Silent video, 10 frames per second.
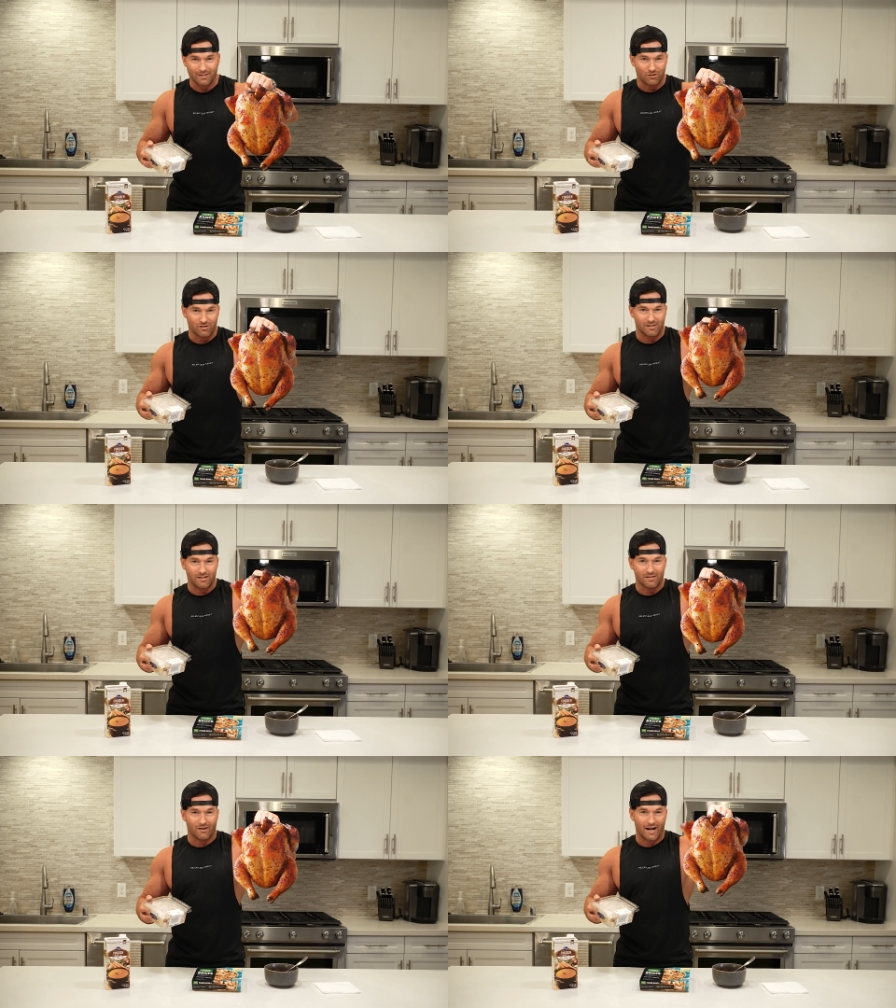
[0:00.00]
that you
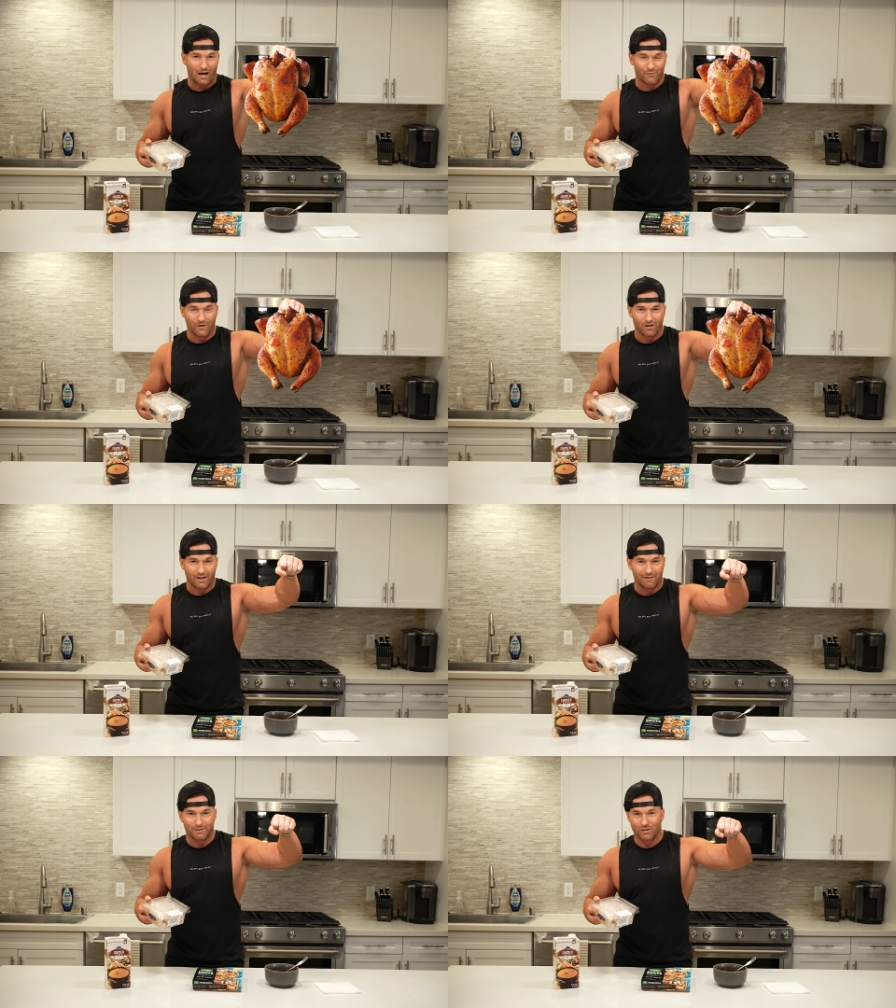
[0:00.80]
see that are out there
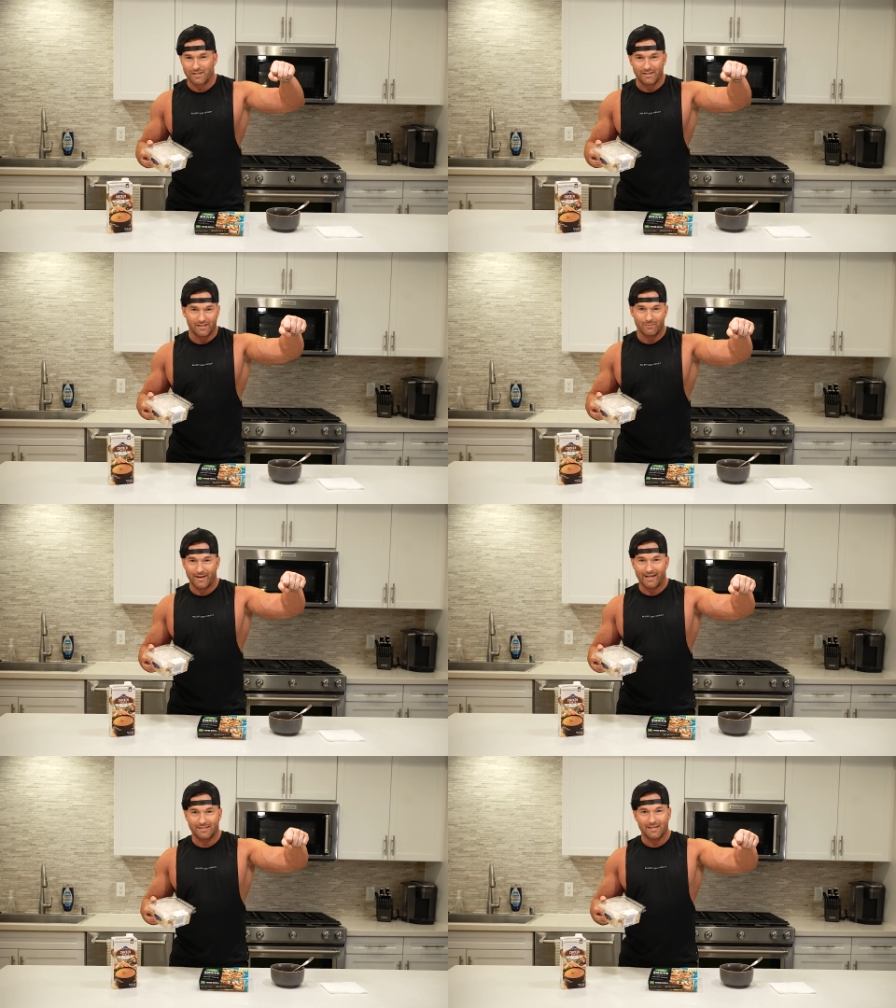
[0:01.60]
kind of on those heating
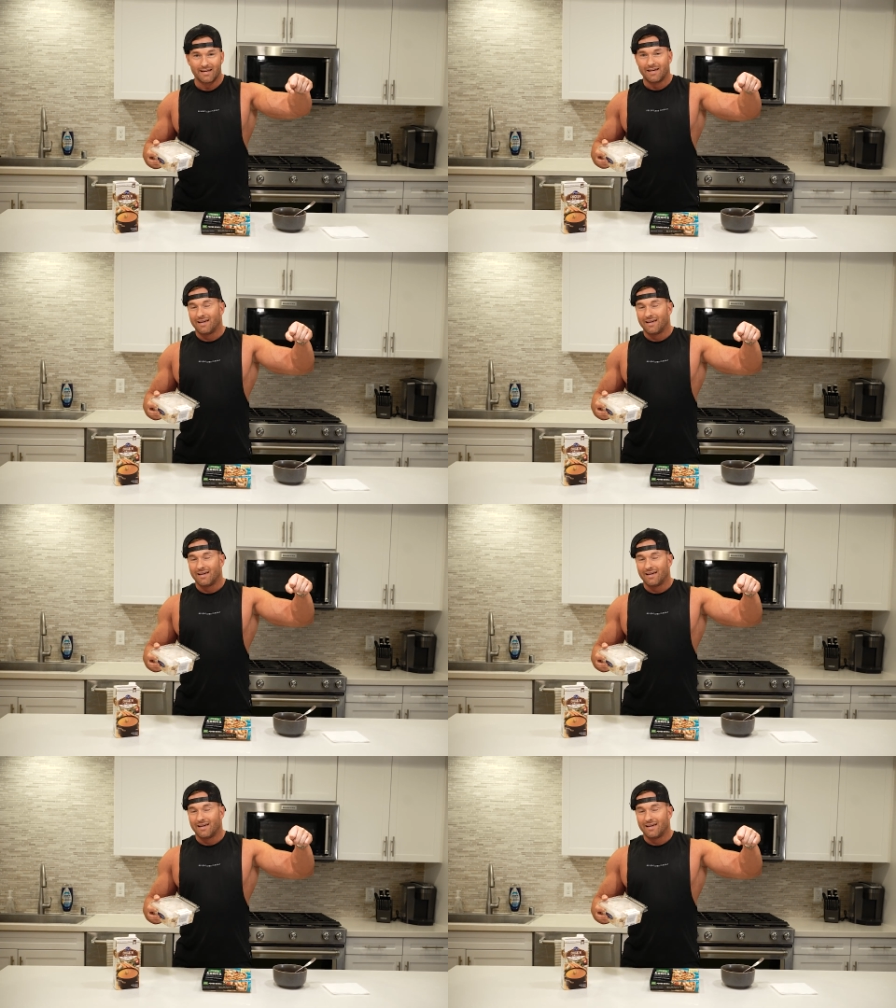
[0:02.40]
pads.